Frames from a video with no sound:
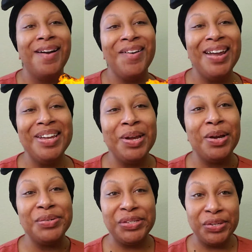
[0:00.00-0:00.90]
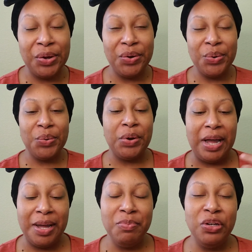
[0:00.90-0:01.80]
All right, y'all, so
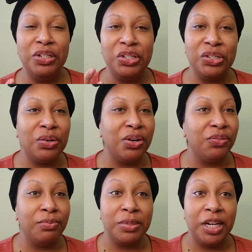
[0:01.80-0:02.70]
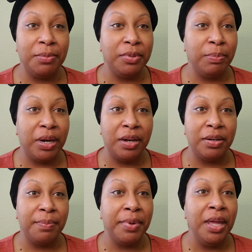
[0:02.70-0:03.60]
I'm gonna start from top to
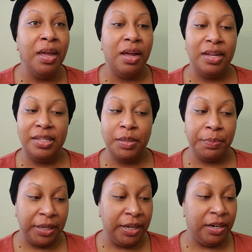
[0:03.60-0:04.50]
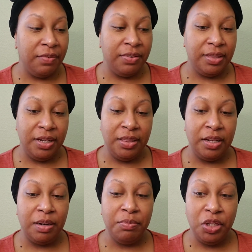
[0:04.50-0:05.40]
bottom, explain everything
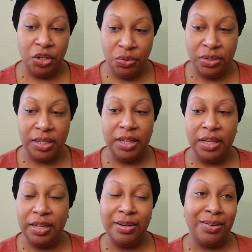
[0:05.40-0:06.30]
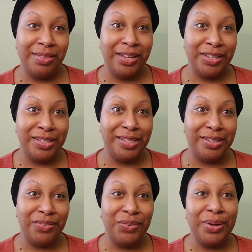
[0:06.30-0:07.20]
that I'm using and all that good
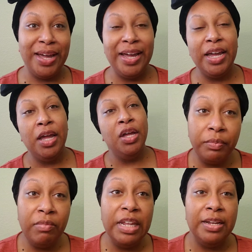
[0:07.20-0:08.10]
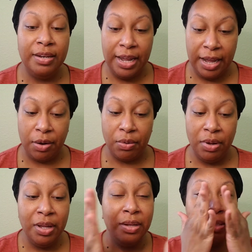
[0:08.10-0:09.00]
stuff, okay? Now
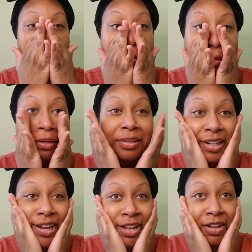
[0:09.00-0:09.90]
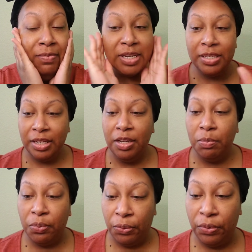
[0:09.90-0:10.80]
that I have my
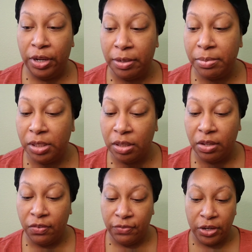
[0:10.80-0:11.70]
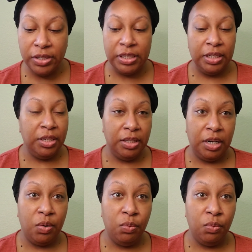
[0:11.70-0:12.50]
skin prepped, the first thing that I